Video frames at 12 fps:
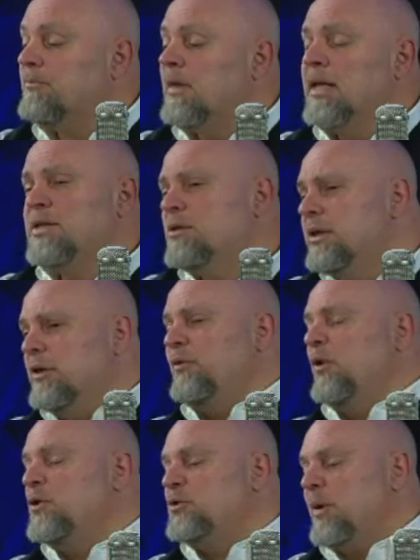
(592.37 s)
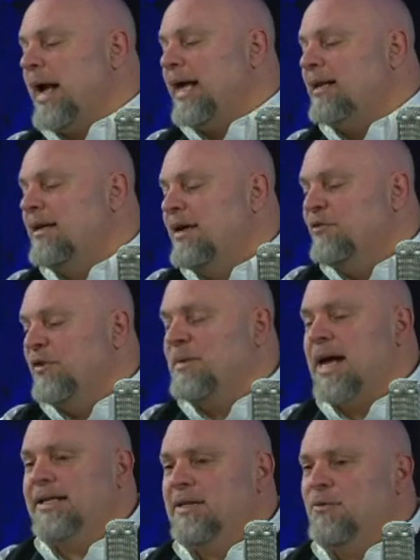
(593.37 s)
And so Little Folks ran from
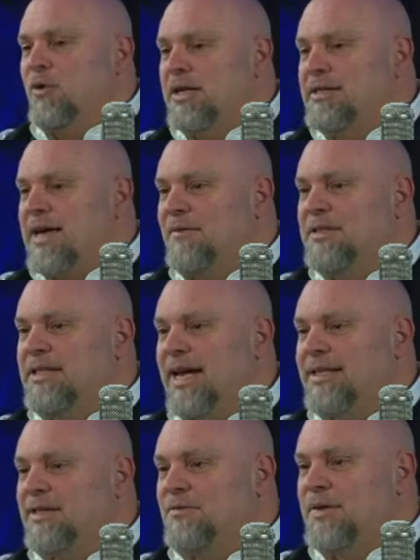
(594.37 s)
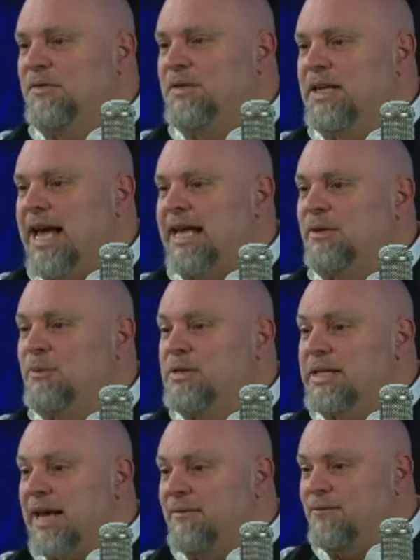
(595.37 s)
1947 to 1950, and it
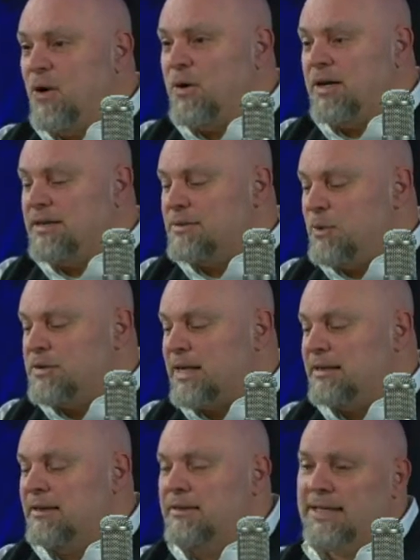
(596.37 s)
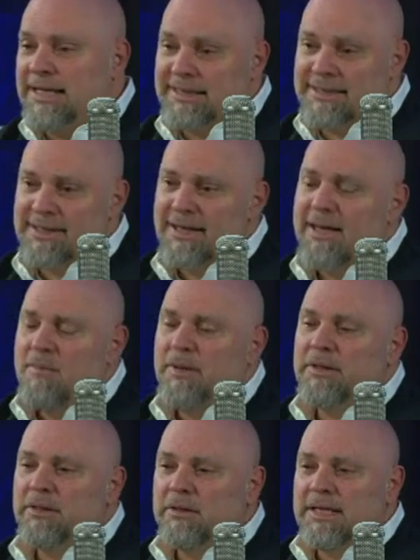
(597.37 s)
was a focus was on little kids, but
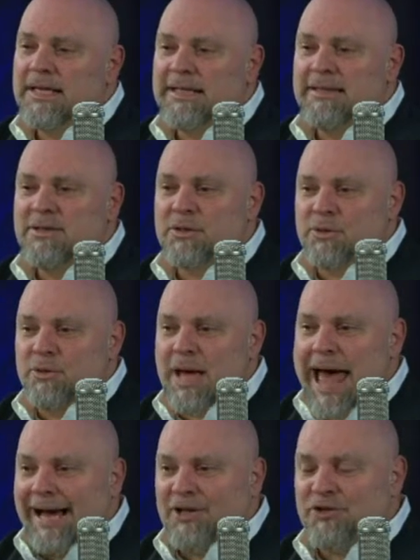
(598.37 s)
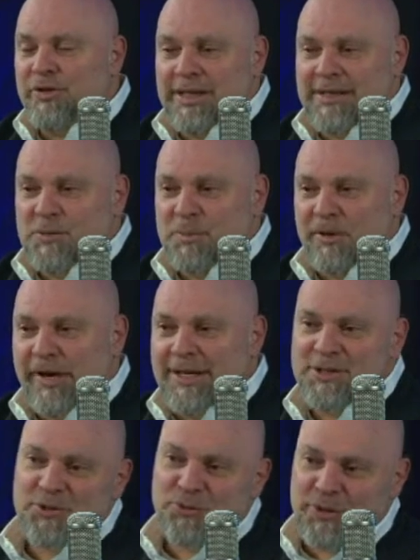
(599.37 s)
little kids who actually
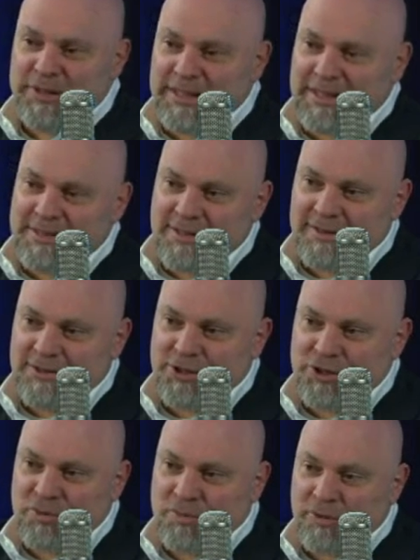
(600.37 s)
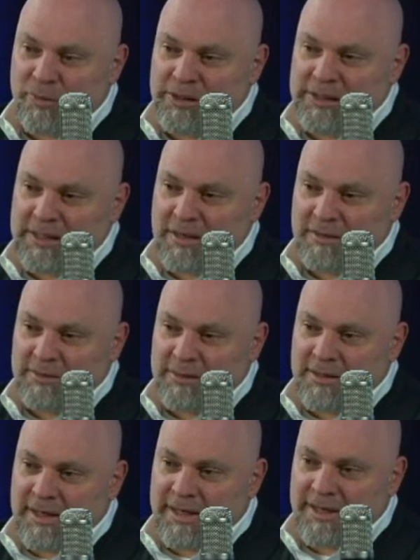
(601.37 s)
experienced really adult humor, really adult
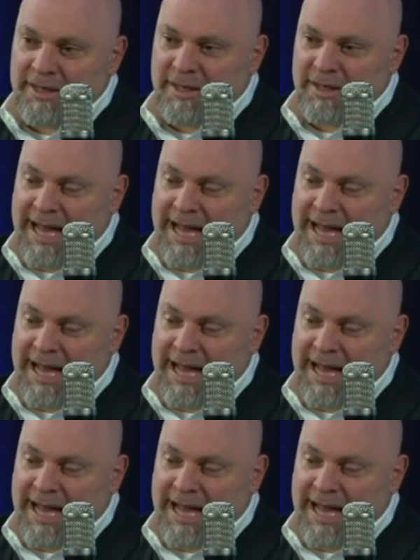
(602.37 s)
uh, uh,